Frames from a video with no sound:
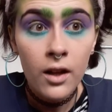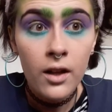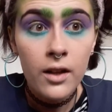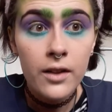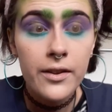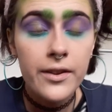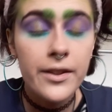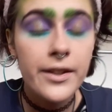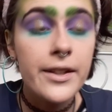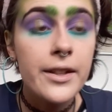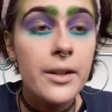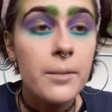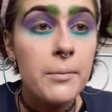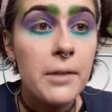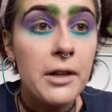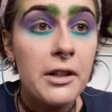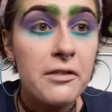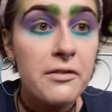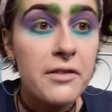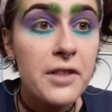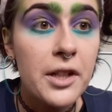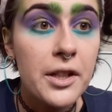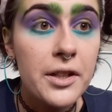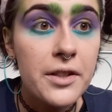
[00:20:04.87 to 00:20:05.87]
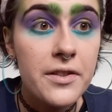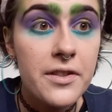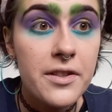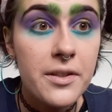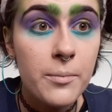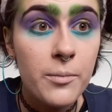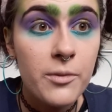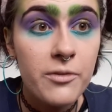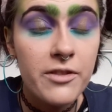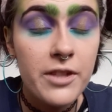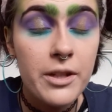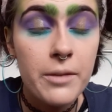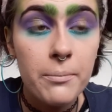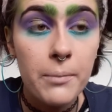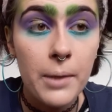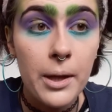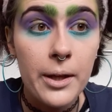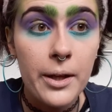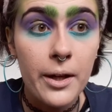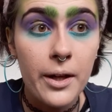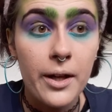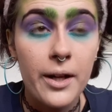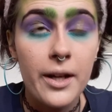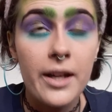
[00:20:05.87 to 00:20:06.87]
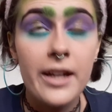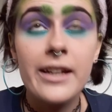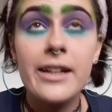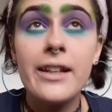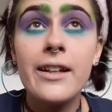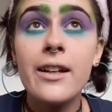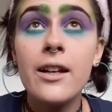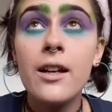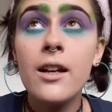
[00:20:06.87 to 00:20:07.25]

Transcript: I think I might have gotten some of it in my eye.